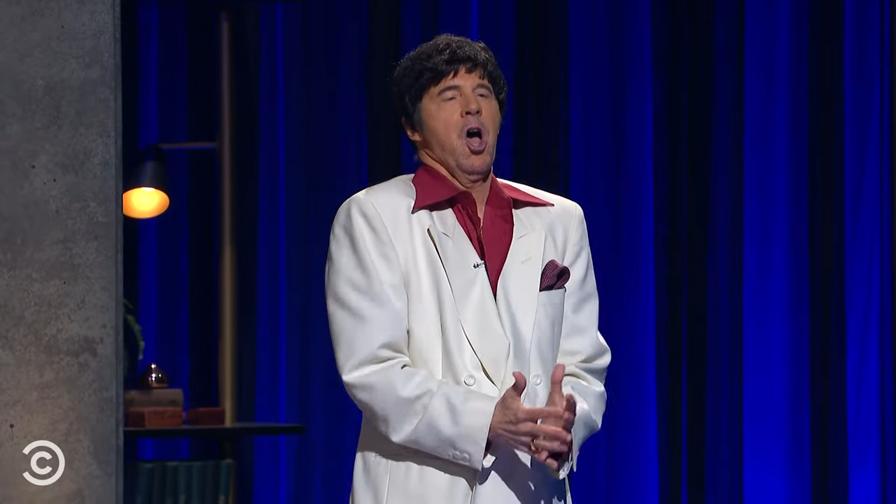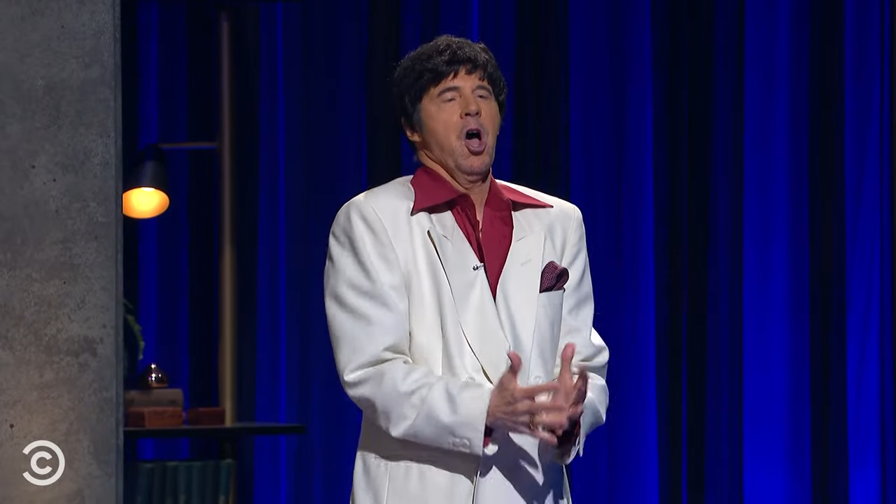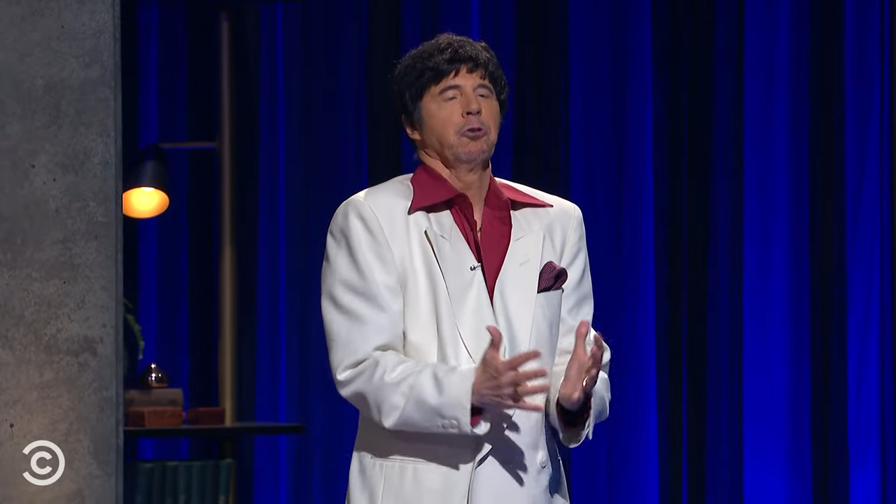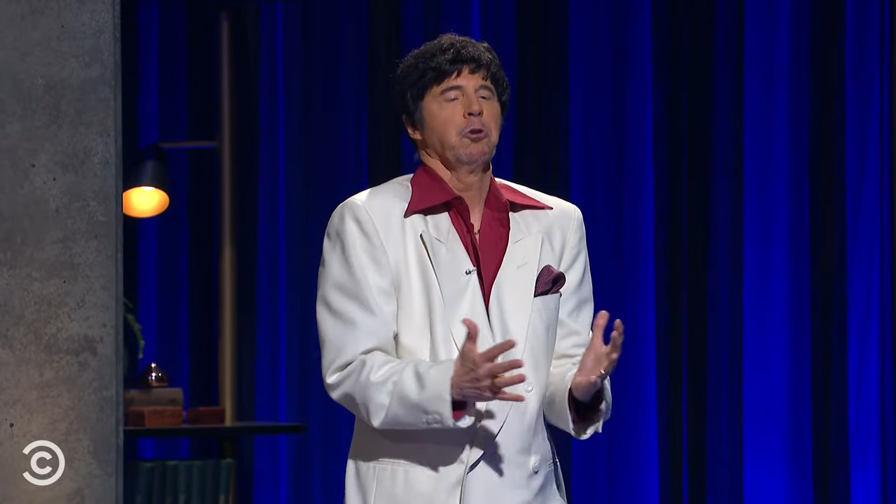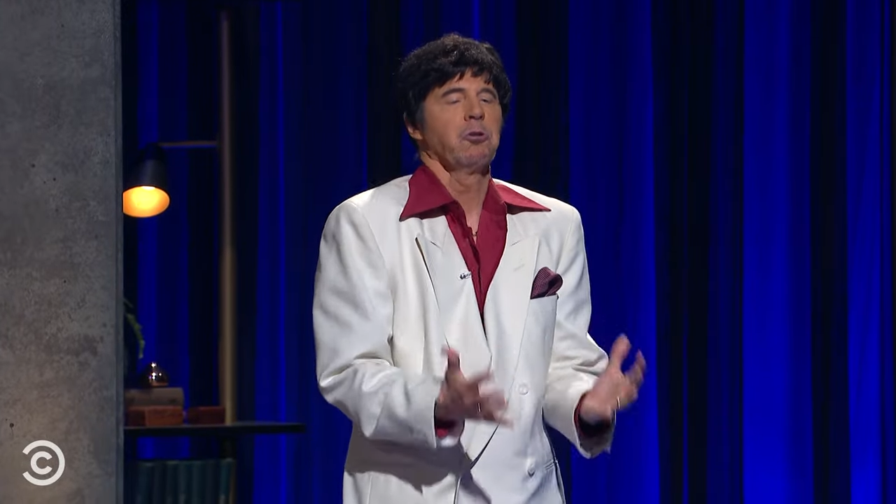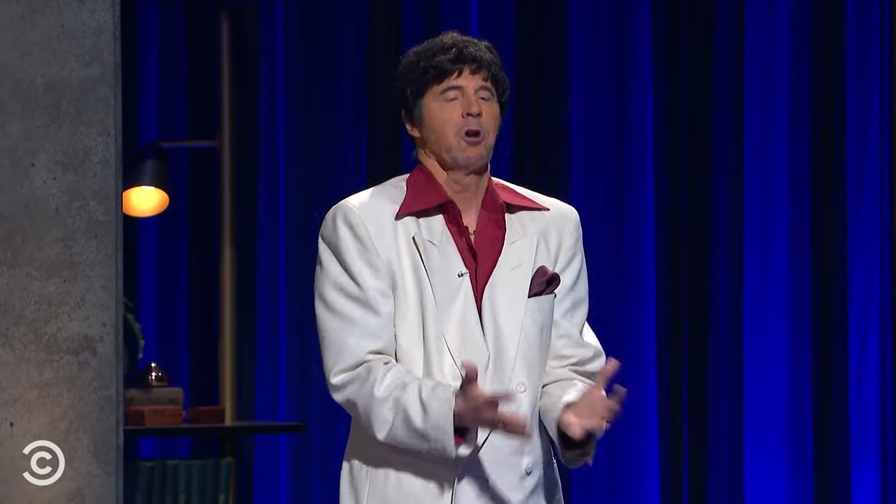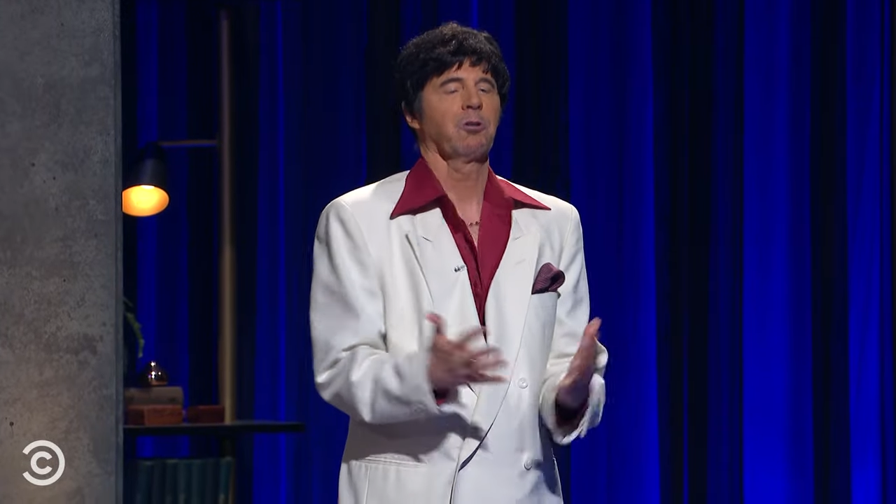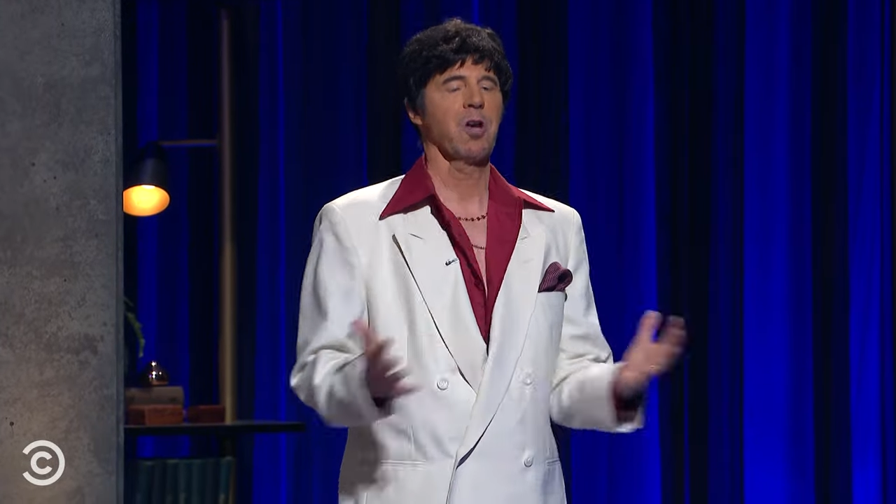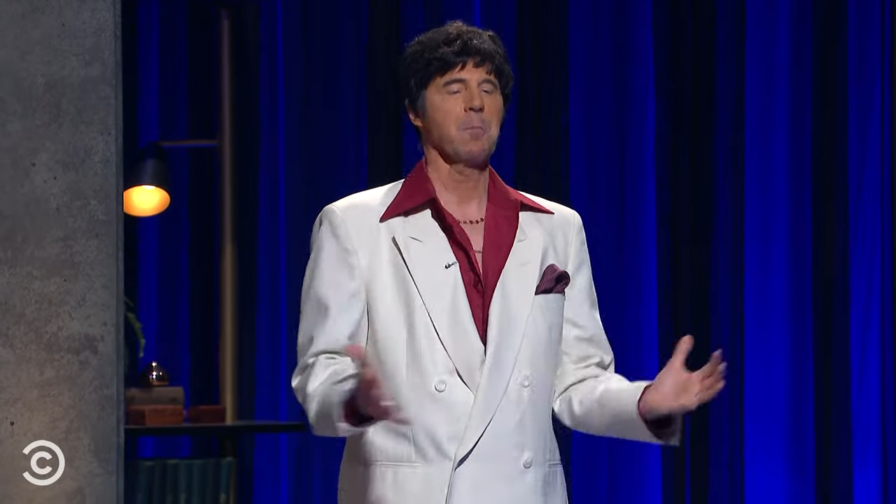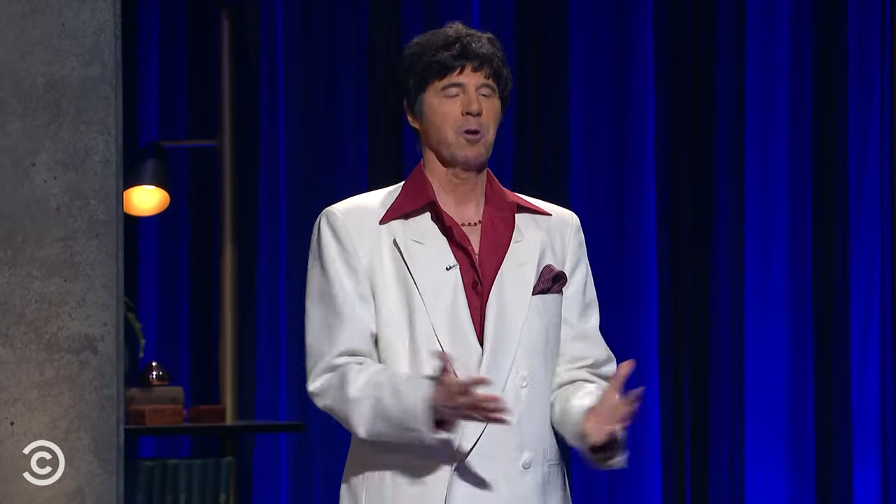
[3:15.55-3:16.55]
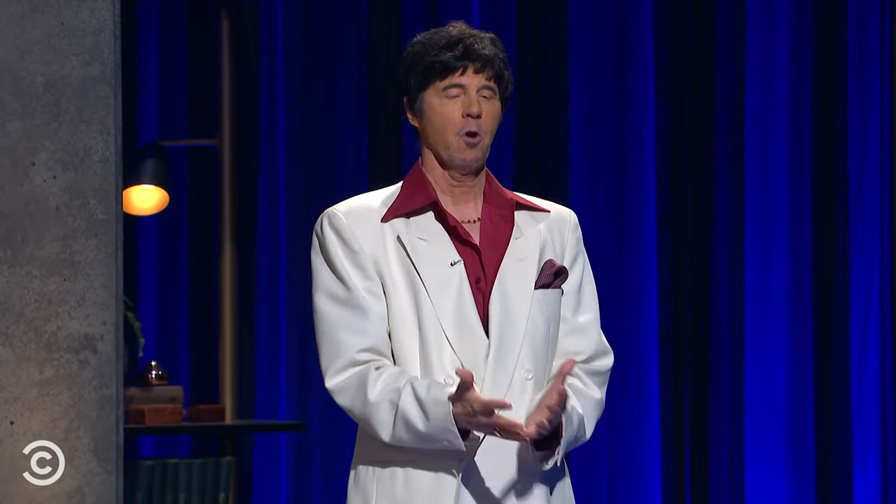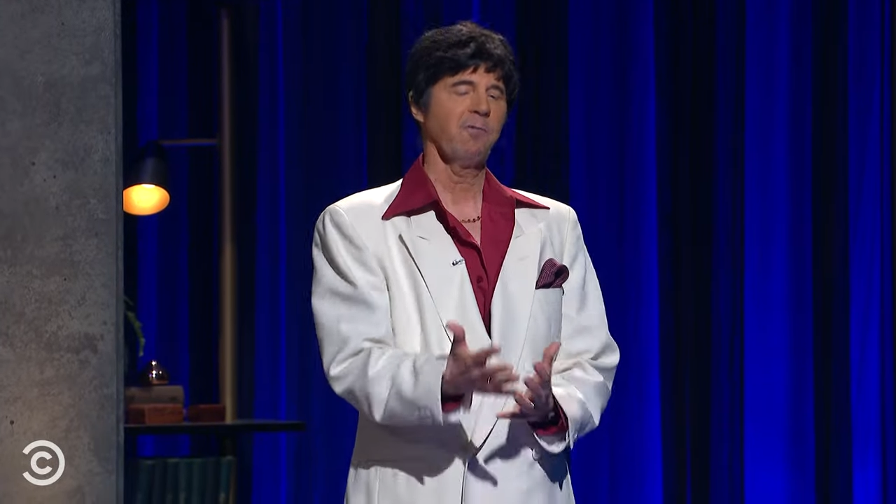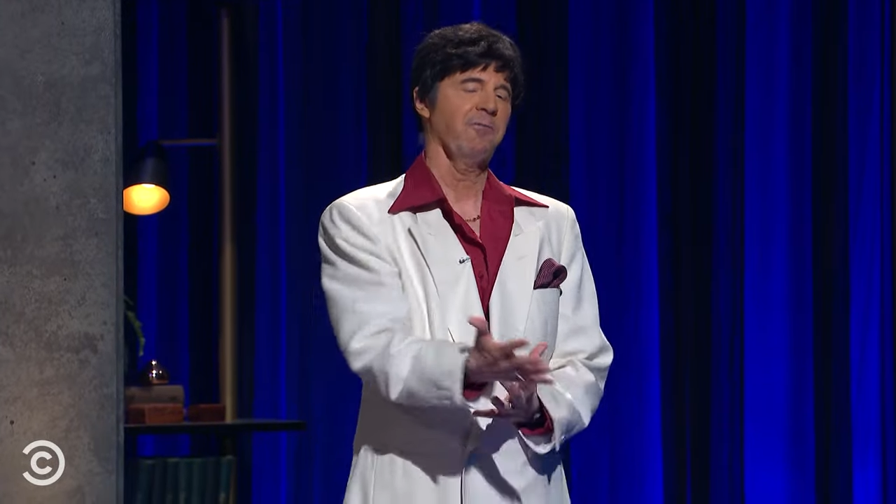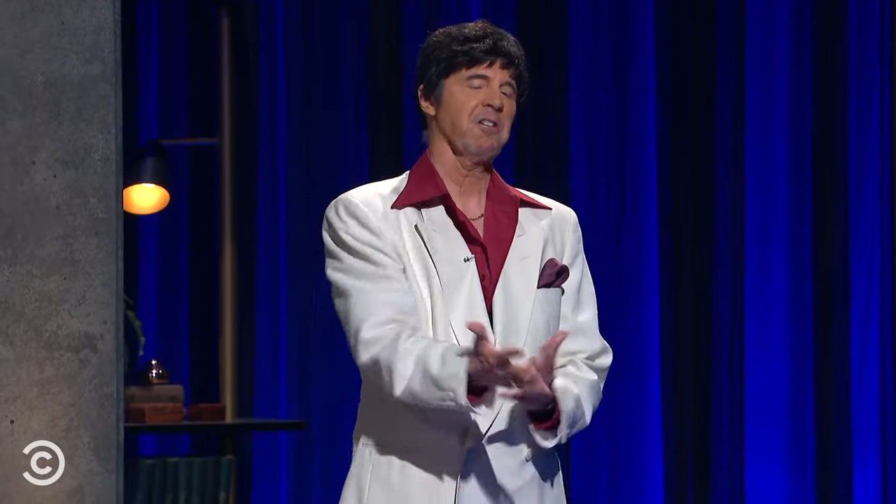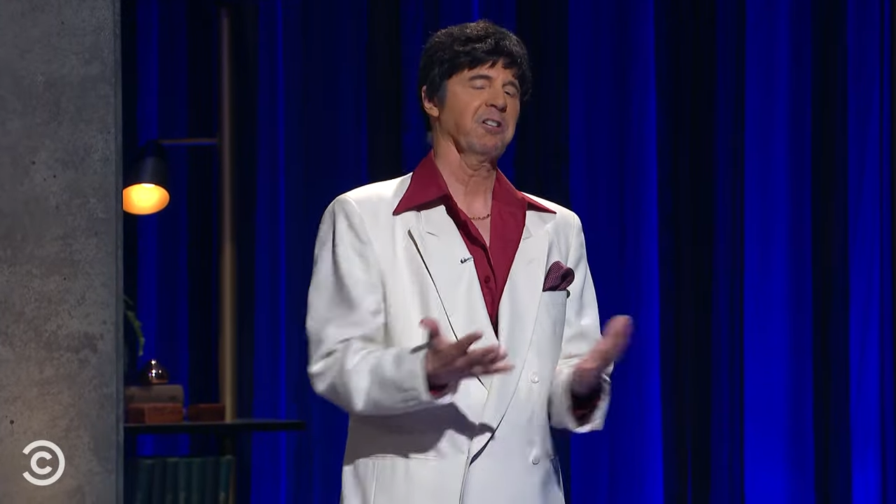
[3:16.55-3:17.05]
and you don't give me no
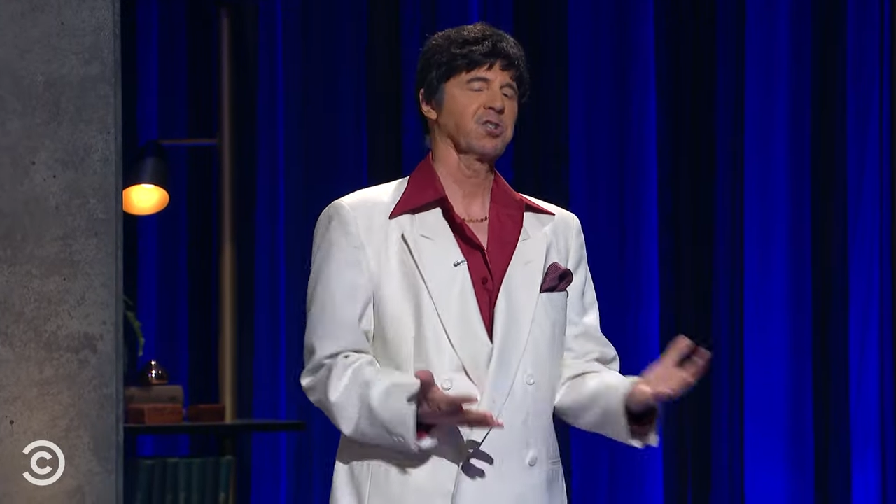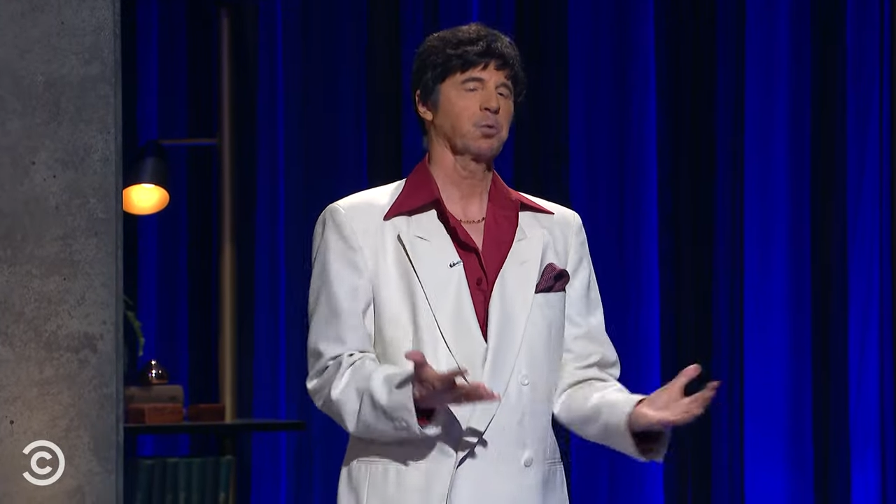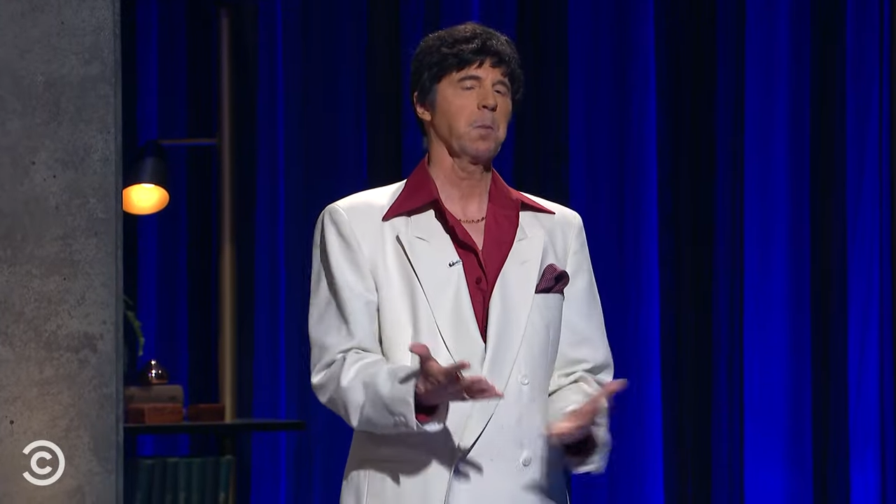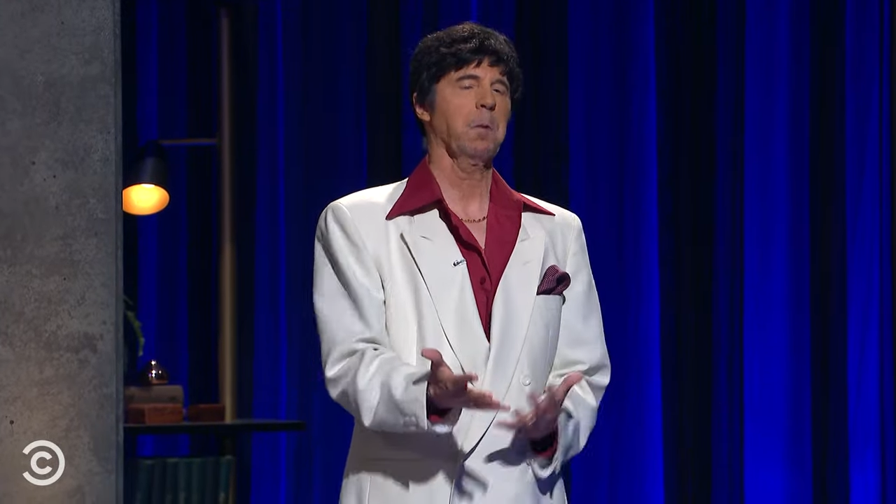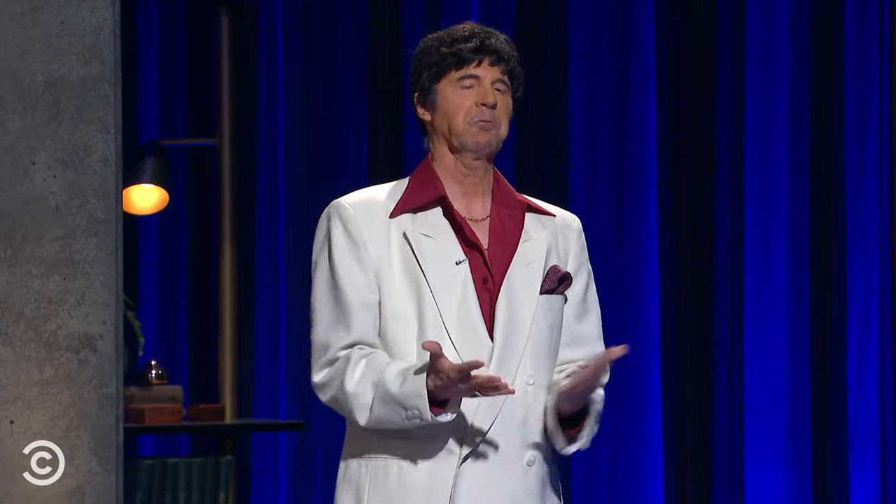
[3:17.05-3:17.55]
sweet